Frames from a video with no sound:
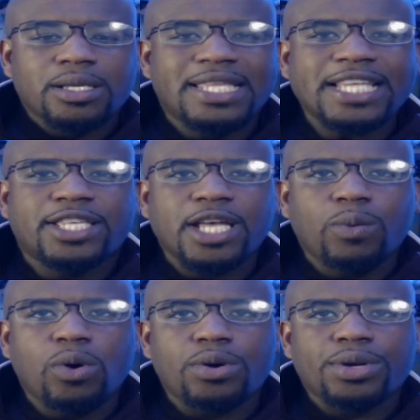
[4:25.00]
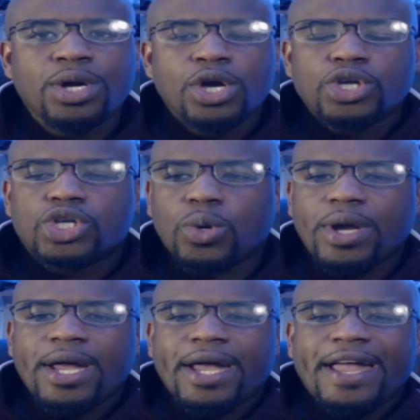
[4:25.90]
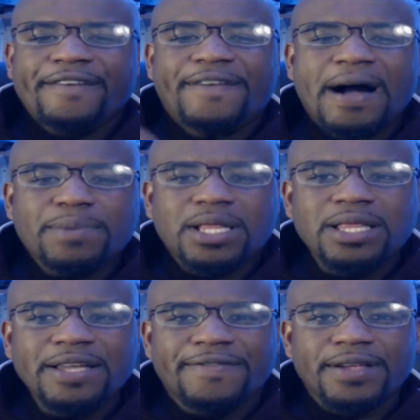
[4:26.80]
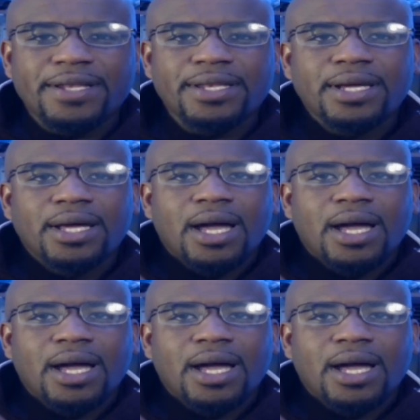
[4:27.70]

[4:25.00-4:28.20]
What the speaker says: Denzel Ward. So if I'm Cleveland